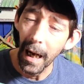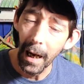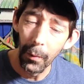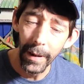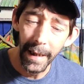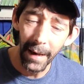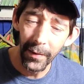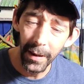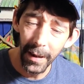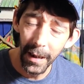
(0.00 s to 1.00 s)
would
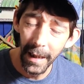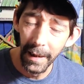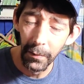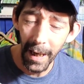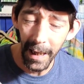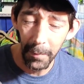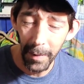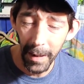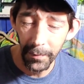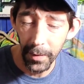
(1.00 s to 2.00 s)
definitely
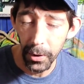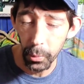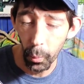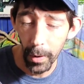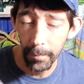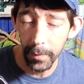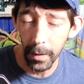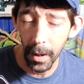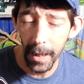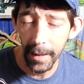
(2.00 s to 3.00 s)
recommend the swim
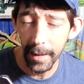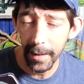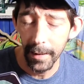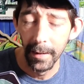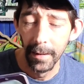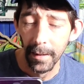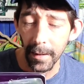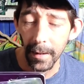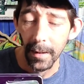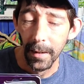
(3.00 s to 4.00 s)
crank
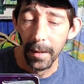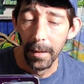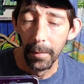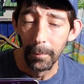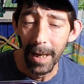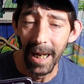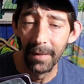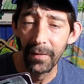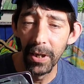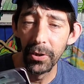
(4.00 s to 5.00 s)
by
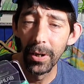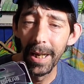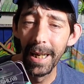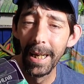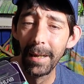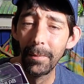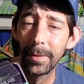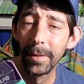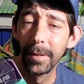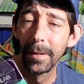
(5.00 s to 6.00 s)
Fish
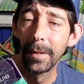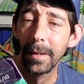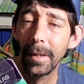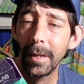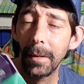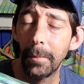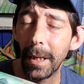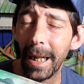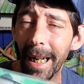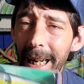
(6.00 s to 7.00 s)
Labs,
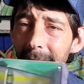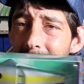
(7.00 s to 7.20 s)
but I can't